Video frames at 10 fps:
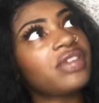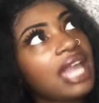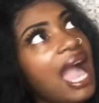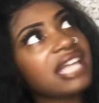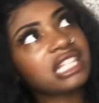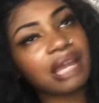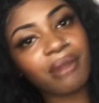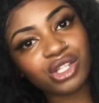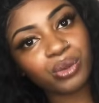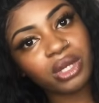He has like
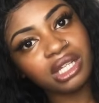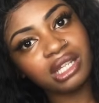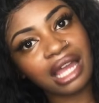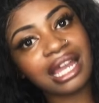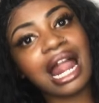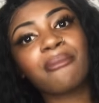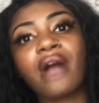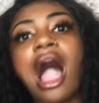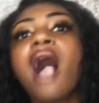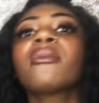my 20, like, and
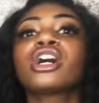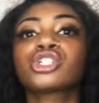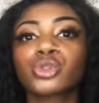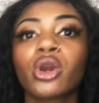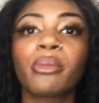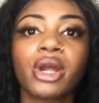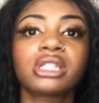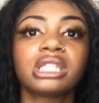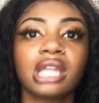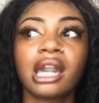I'm a short
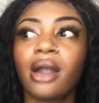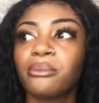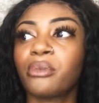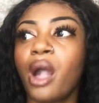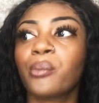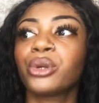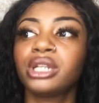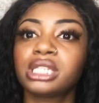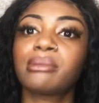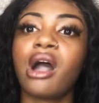person, like I'm
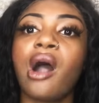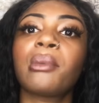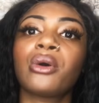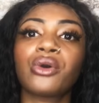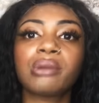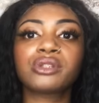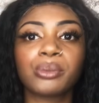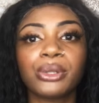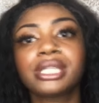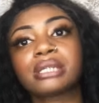pretty small, my arms are
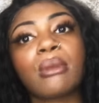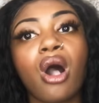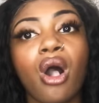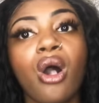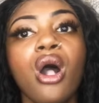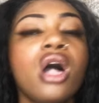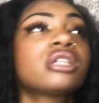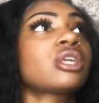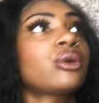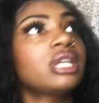pretty small,
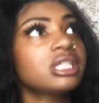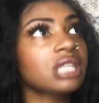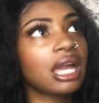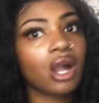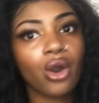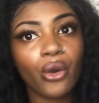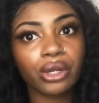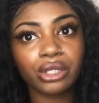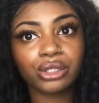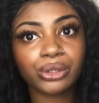so he's like
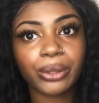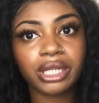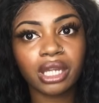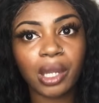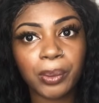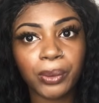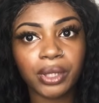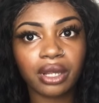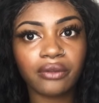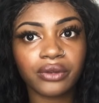holding the 20 up or
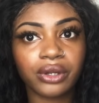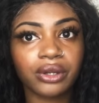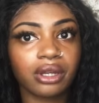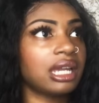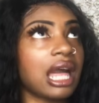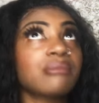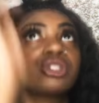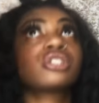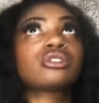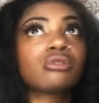whatever, and I'm
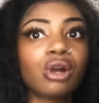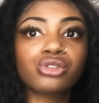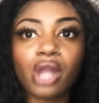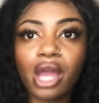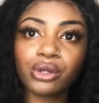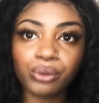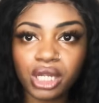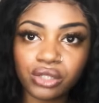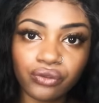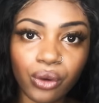just, you know, trying to
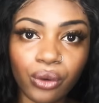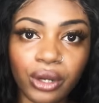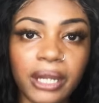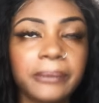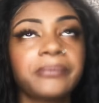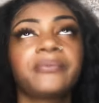reach for it.